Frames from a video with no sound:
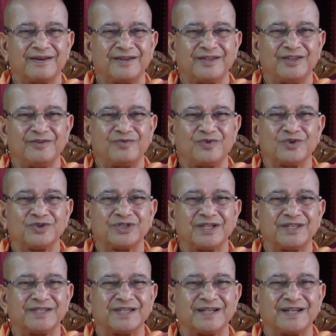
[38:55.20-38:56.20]
the future
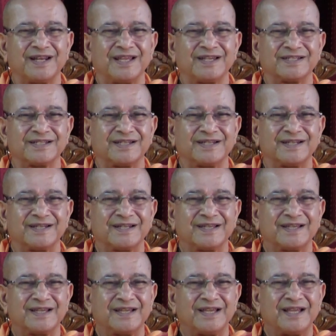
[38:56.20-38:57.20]
generation,
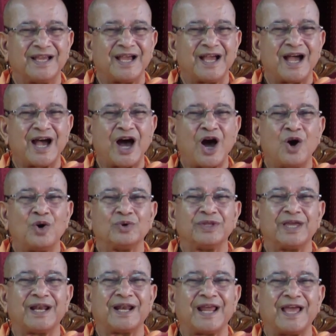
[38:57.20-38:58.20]
how
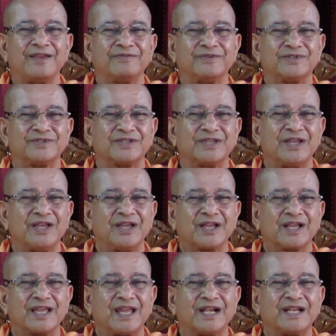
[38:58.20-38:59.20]
their life is
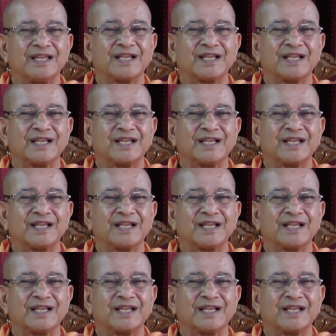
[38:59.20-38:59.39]
getting